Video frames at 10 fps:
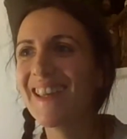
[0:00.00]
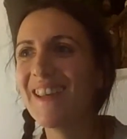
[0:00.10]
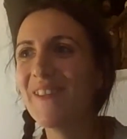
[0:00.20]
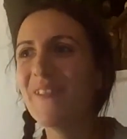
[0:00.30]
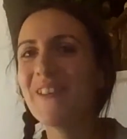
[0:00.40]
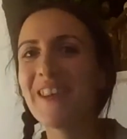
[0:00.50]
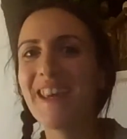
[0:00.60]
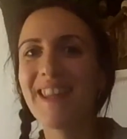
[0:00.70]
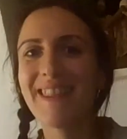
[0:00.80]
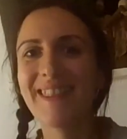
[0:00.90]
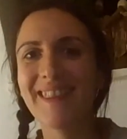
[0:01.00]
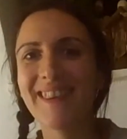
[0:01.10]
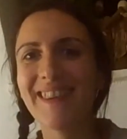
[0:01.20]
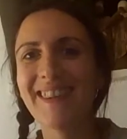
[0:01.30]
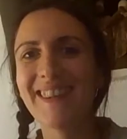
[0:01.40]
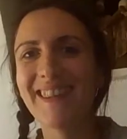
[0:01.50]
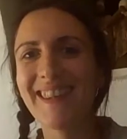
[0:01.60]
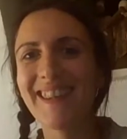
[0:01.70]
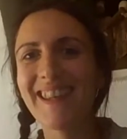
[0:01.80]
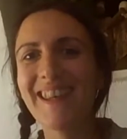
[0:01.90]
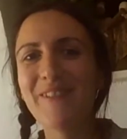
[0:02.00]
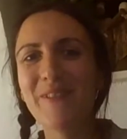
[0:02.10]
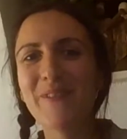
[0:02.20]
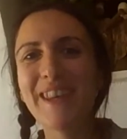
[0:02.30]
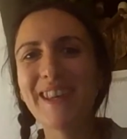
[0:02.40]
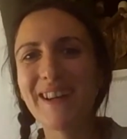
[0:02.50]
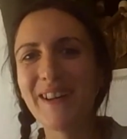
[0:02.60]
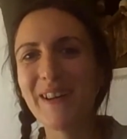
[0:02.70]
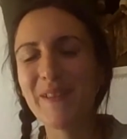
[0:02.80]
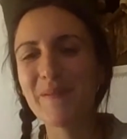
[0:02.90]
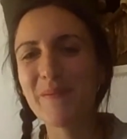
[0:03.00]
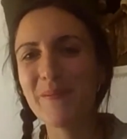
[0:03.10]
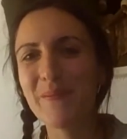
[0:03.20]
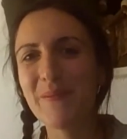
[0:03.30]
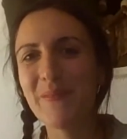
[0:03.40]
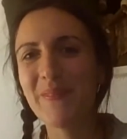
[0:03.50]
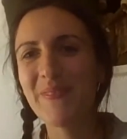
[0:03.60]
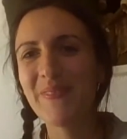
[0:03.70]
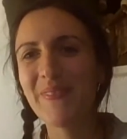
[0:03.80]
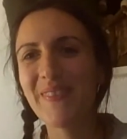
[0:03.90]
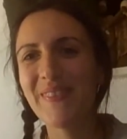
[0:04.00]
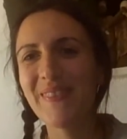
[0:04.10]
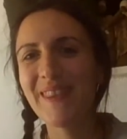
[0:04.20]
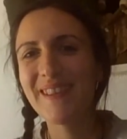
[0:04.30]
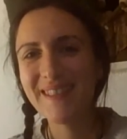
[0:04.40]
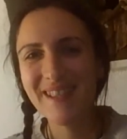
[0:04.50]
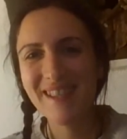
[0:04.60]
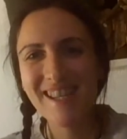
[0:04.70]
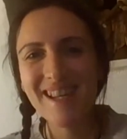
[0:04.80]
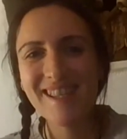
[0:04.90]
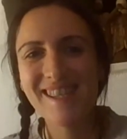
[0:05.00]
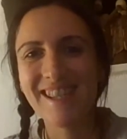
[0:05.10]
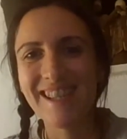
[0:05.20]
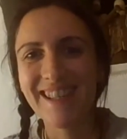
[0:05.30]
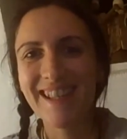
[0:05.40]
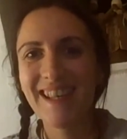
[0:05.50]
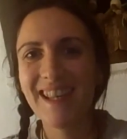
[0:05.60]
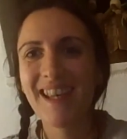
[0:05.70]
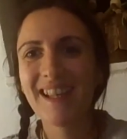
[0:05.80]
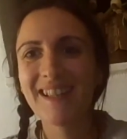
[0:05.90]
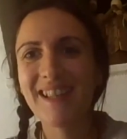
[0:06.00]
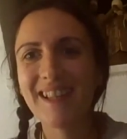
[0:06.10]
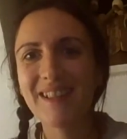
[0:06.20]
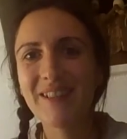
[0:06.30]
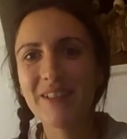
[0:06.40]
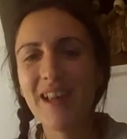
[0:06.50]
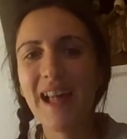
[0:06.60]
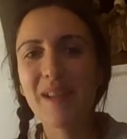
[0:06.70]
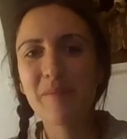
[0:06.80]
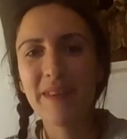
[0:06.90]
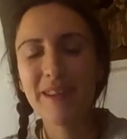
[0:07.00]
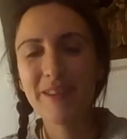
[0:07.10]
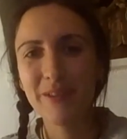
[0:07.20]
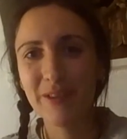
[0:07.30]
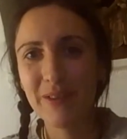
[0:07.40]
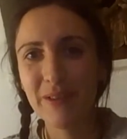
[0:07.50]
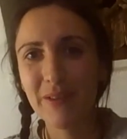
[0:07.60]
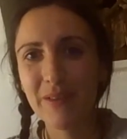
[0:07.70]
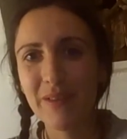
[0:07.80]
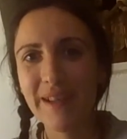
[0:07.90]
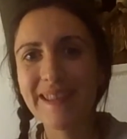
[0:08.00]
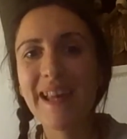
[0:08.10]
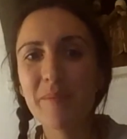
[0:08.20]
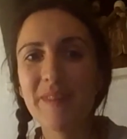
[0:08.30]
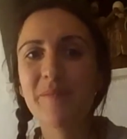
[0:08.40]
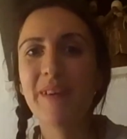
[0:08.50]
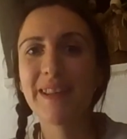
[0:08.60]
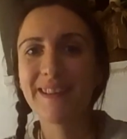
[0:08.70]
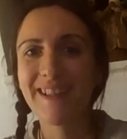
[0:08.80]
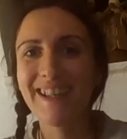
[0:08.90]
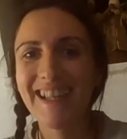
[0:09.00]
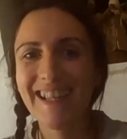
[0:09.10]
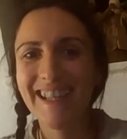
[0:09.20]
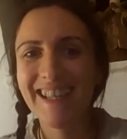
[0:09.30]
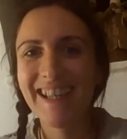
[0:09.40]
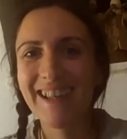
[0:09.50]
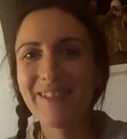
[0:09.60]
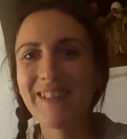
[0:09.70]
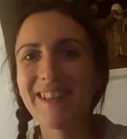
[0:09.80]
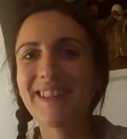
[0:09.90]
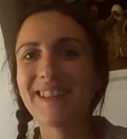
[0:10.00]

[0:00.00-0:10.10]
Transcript: if you can give me a suggestion that could help me to adapt better. I would